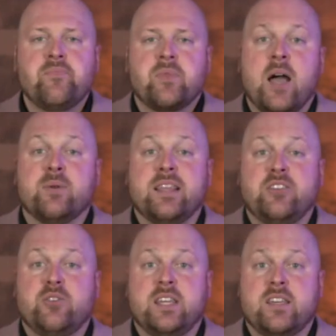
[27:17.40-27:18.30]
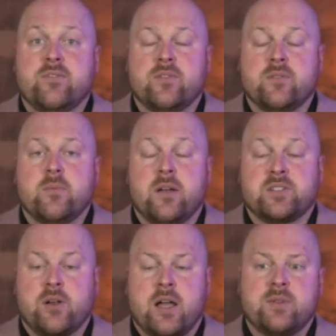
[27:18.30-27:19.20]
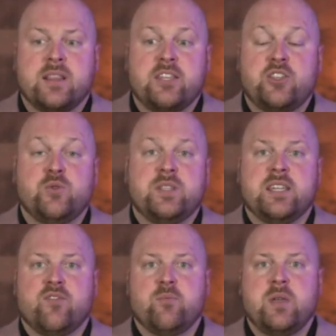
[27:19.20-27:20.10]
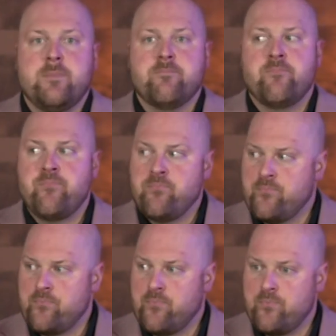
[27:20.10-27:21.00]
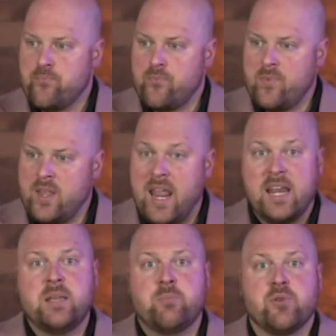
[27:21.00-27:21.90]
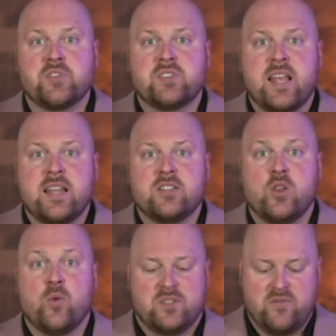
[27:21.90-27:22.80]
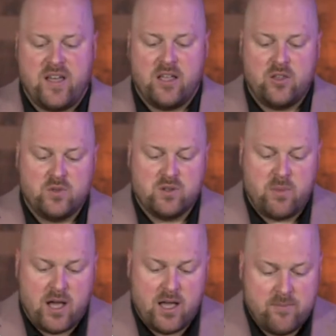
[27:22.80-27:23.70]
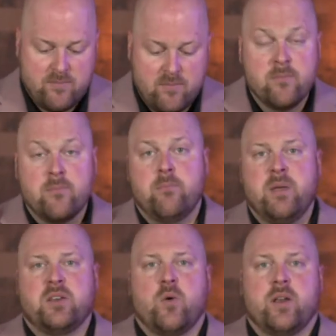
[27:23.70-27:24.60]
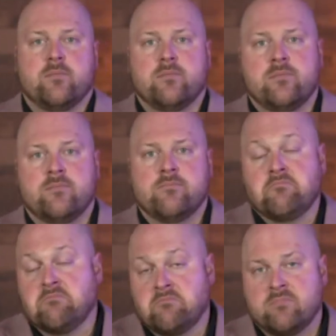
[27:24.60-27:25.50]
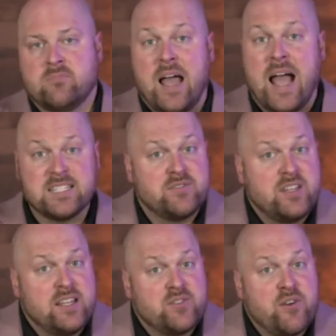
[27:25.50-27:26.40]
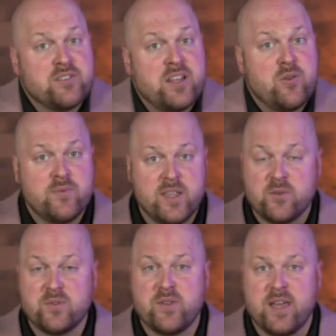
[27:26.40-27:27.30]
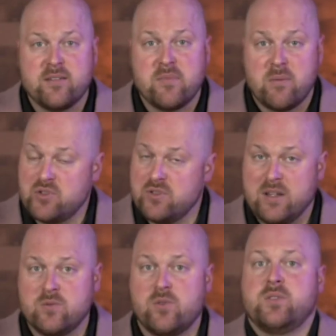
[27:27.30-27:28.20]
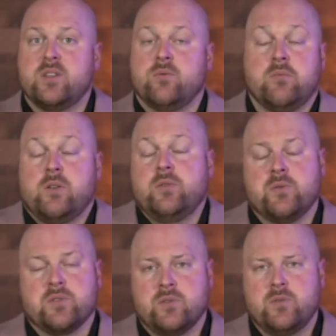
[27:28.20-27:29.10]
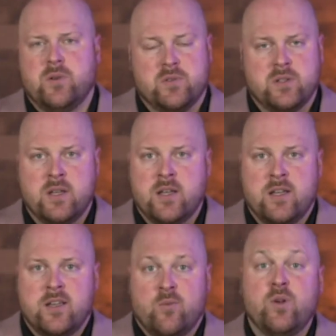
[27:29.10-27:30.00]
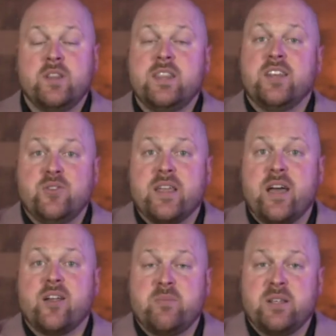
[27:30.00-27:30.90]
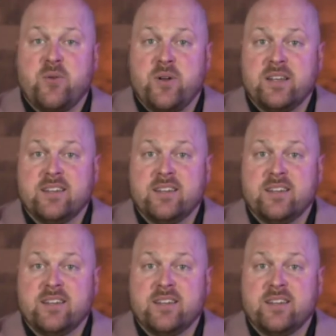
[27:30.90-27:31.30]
I would like you to give me 80% loan to value to buy Bitcoin. As of today, as far as I know, they don't do that. I'm sure down the road, who knows? Would they do that on Bitcoin?